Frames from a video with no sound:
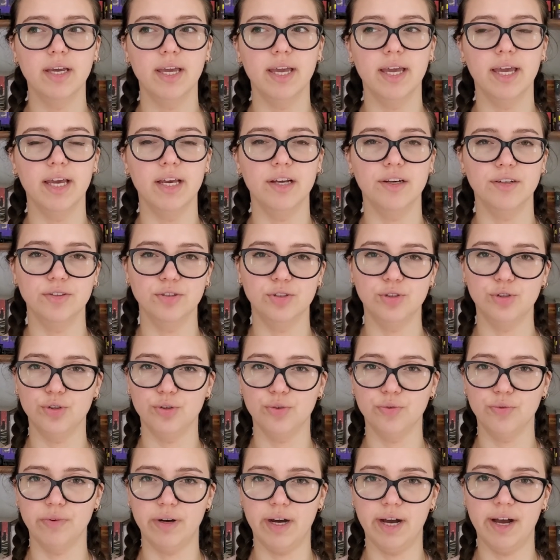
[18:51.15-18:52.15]
and
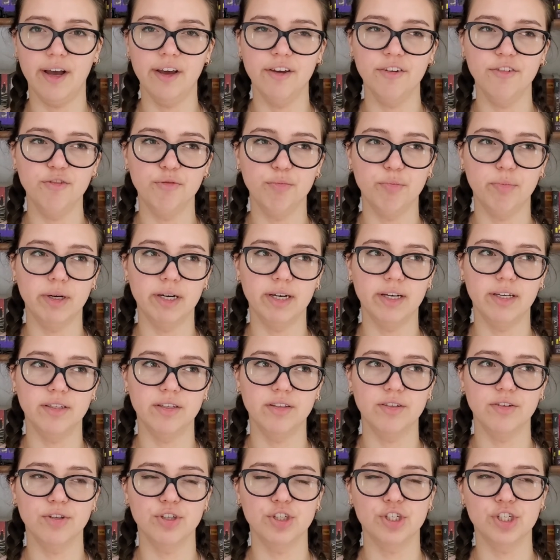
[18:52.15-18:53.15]
survive,
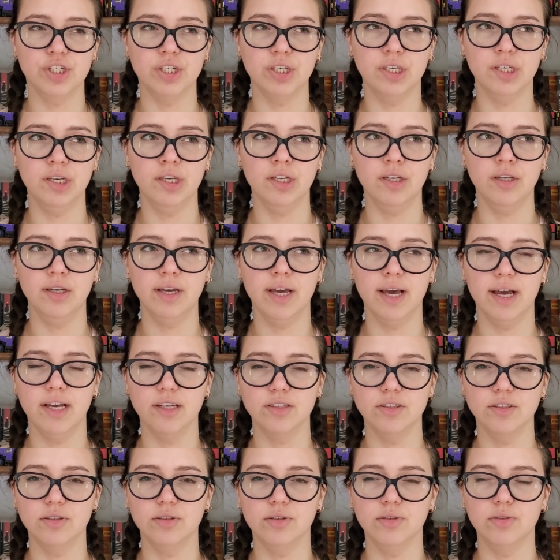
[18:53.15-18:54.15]
but she
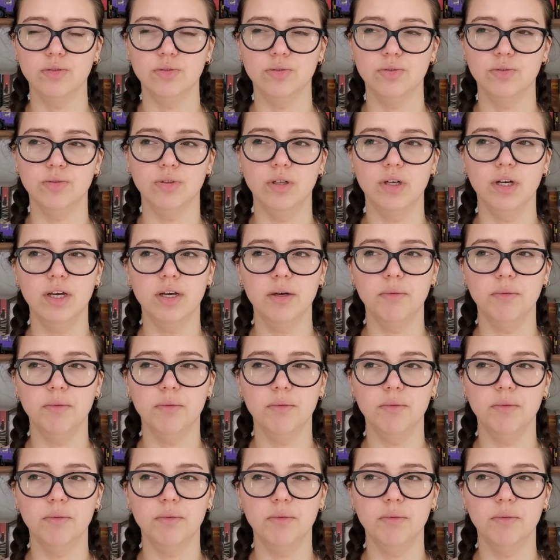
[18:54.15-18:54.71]
has to